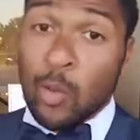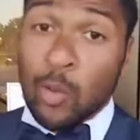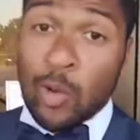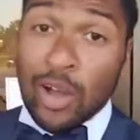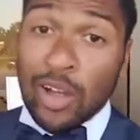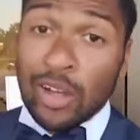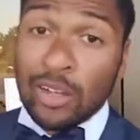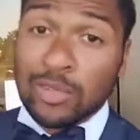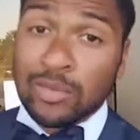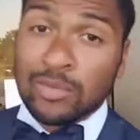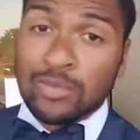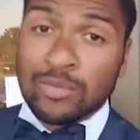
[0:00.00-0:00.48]

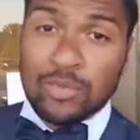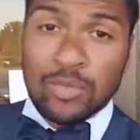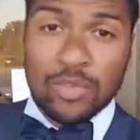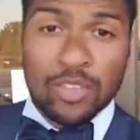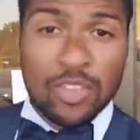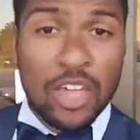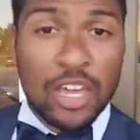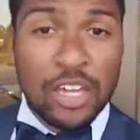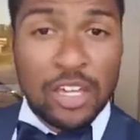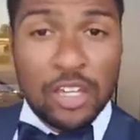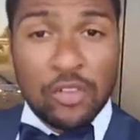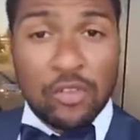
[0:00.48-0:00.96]
Well,
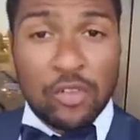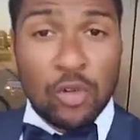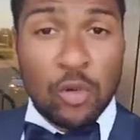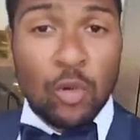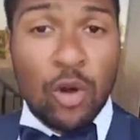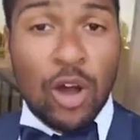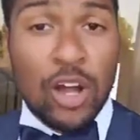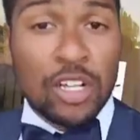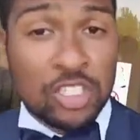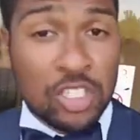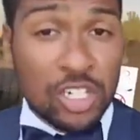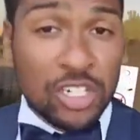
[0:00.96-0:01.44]
thank you for
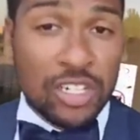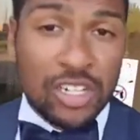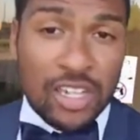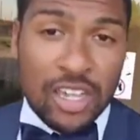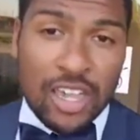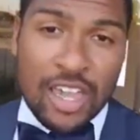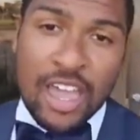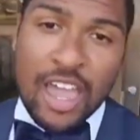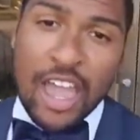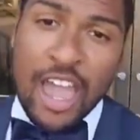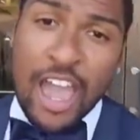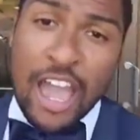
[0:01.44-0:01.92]
watching,
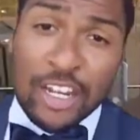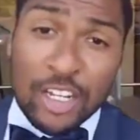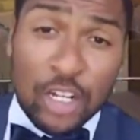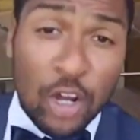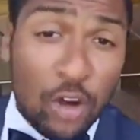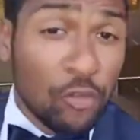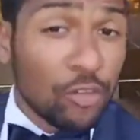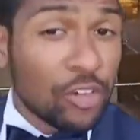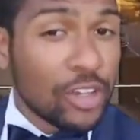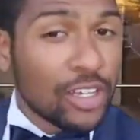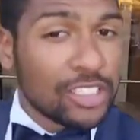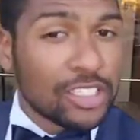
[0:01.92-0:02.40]
and
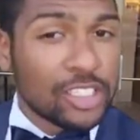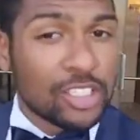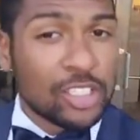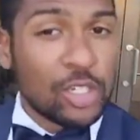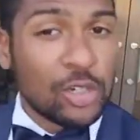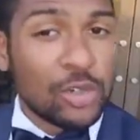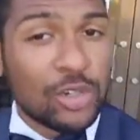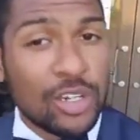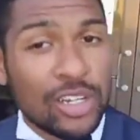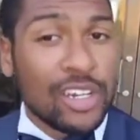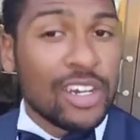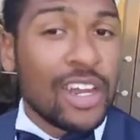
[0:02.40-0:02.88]
don't forget to
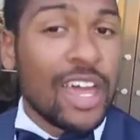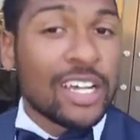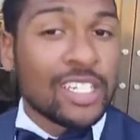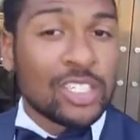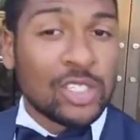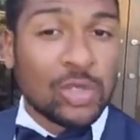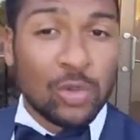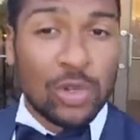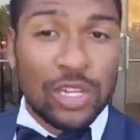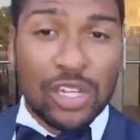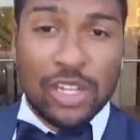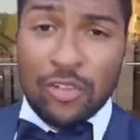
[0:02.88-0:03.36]
tune in
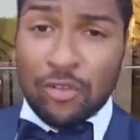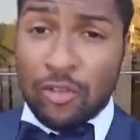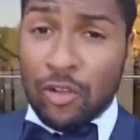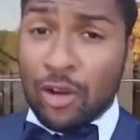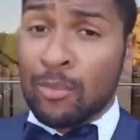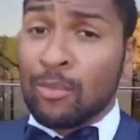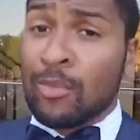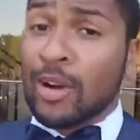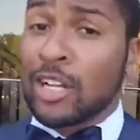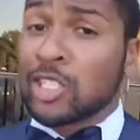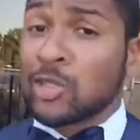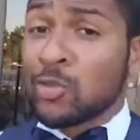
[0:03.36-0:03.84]
next week
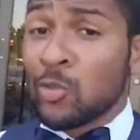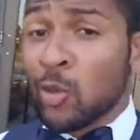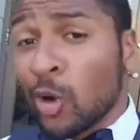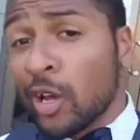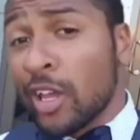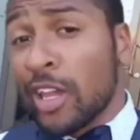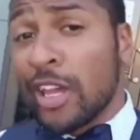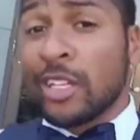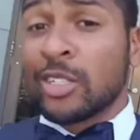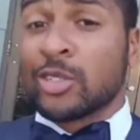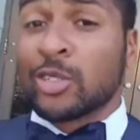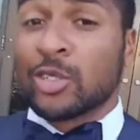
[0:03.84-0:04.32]
for a much
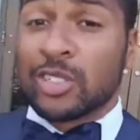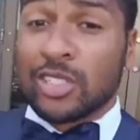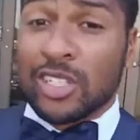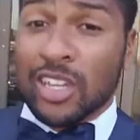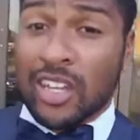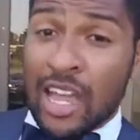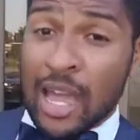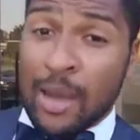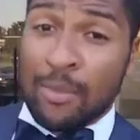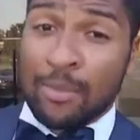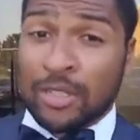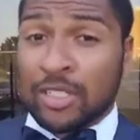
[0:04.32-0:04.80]
more
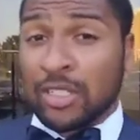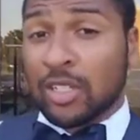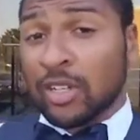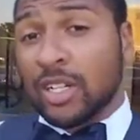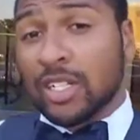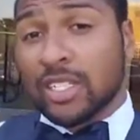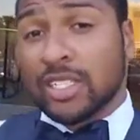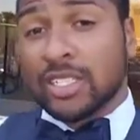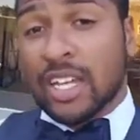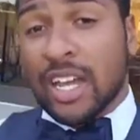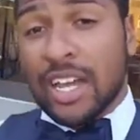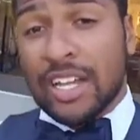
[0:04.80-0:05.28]
interesting
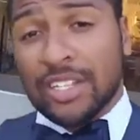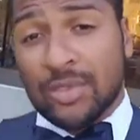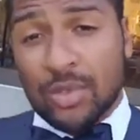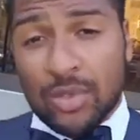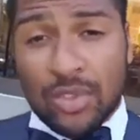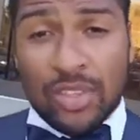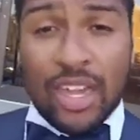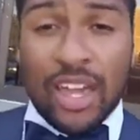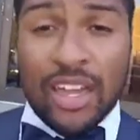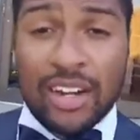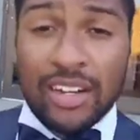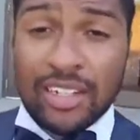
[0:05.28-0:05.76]
episode of Science
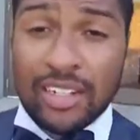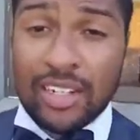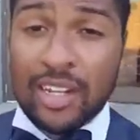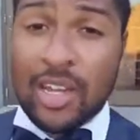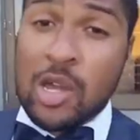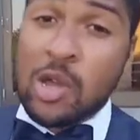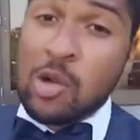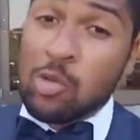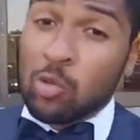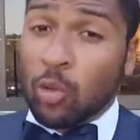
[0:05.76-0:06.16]
with Kennen,